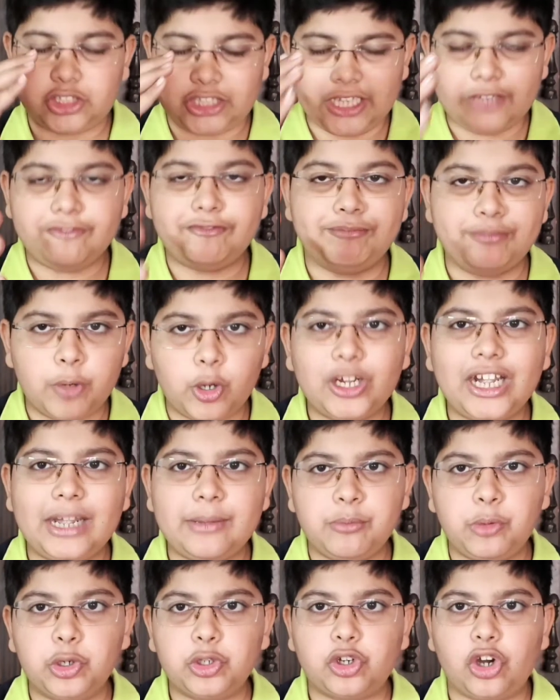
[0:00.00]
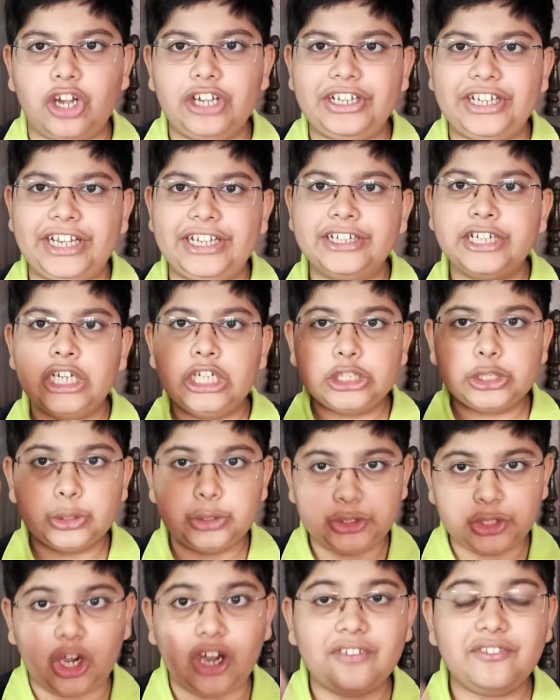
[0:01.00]
Give more and more content
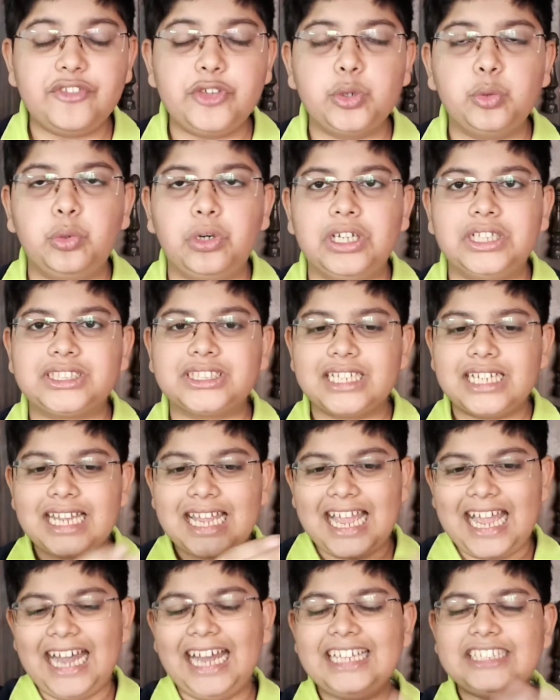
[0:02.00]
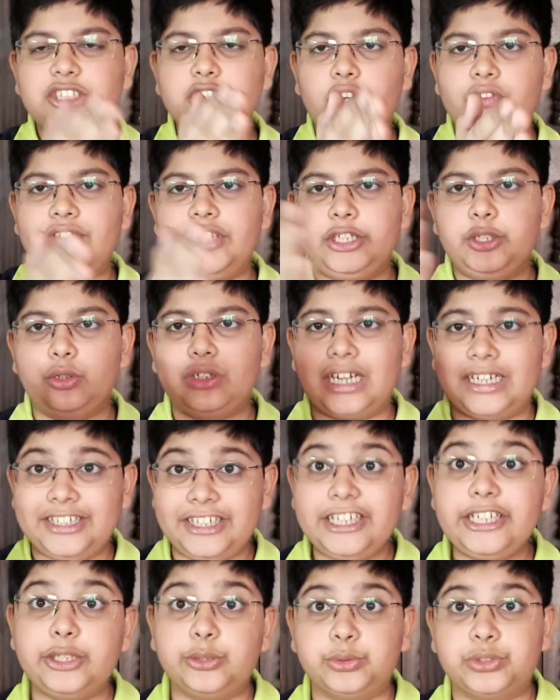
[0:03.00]
to your viewers as your video
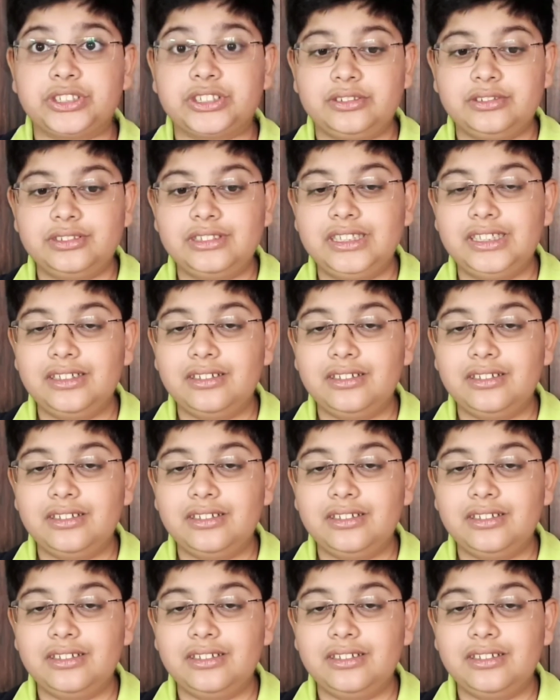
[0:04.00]
continues.